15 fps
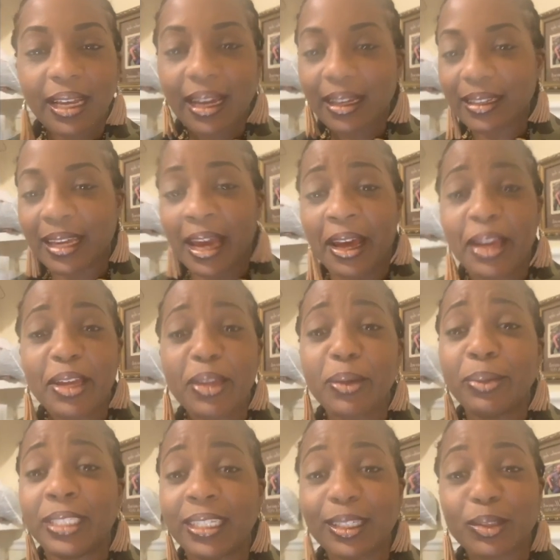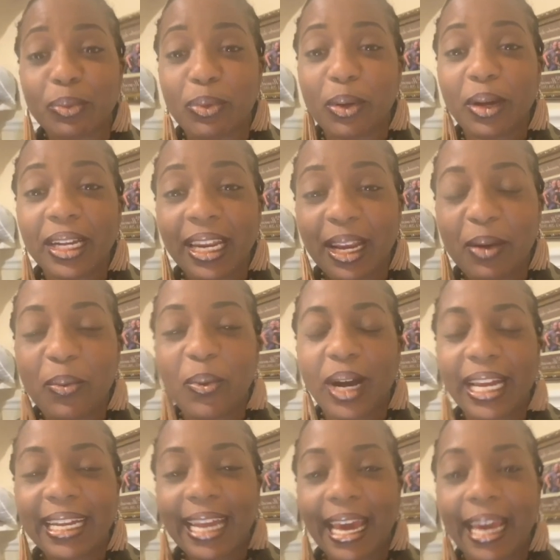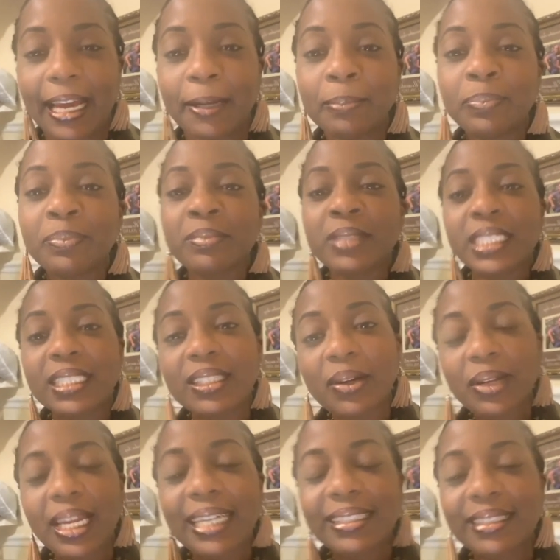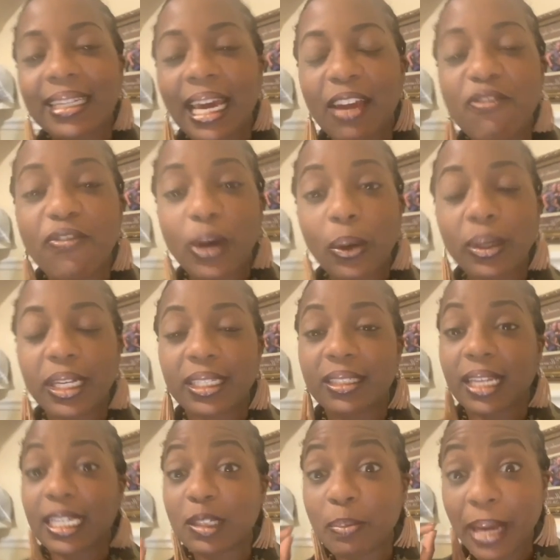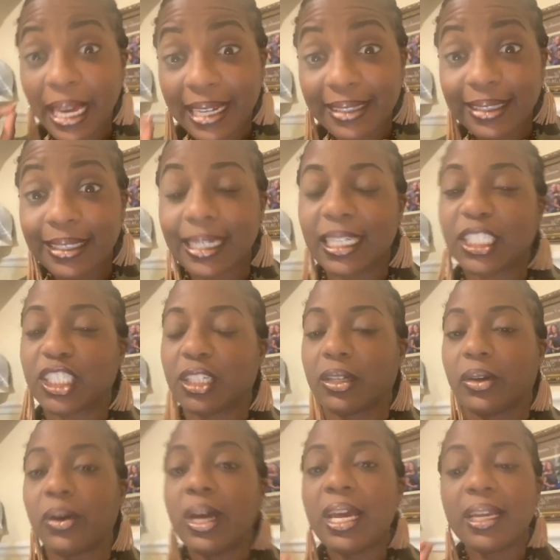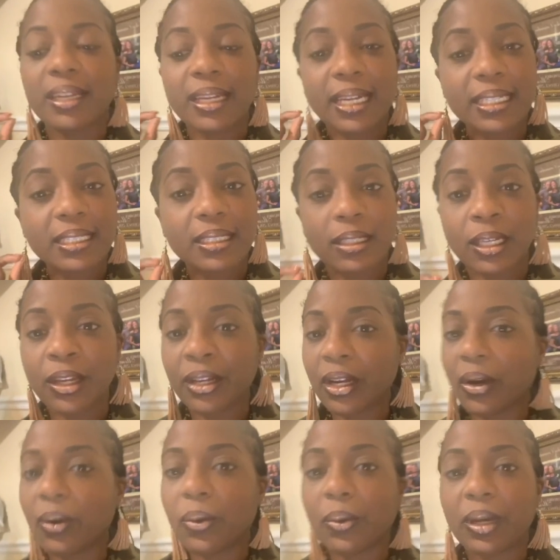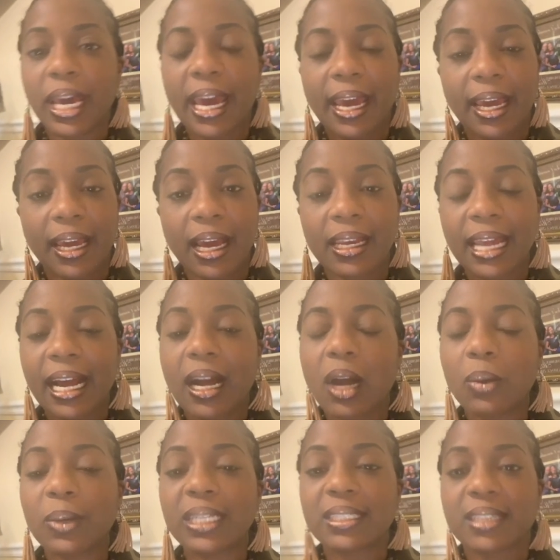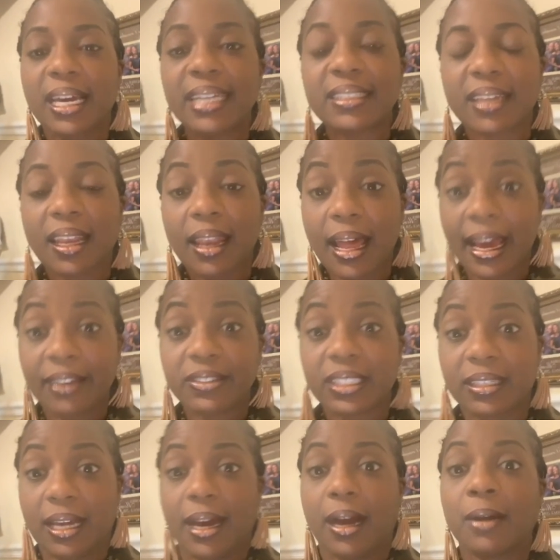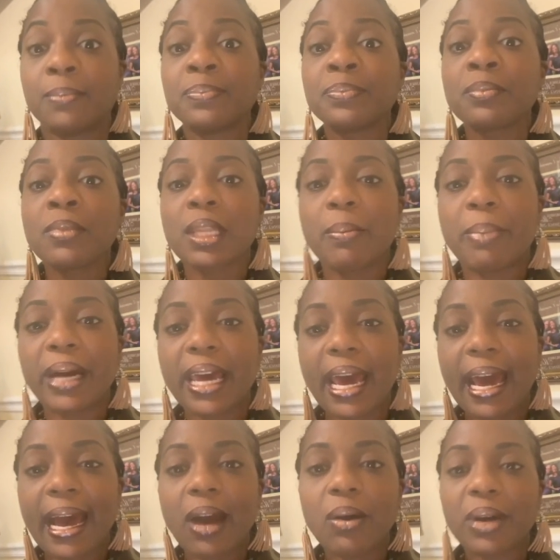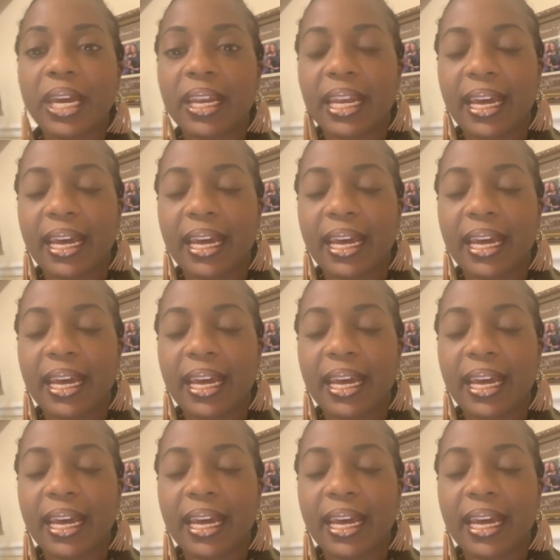you just ruined it in one day. So let's stay focused. Let's be intentional. Let's, you know, hey, like I always say, it's a lifestyle. But how in that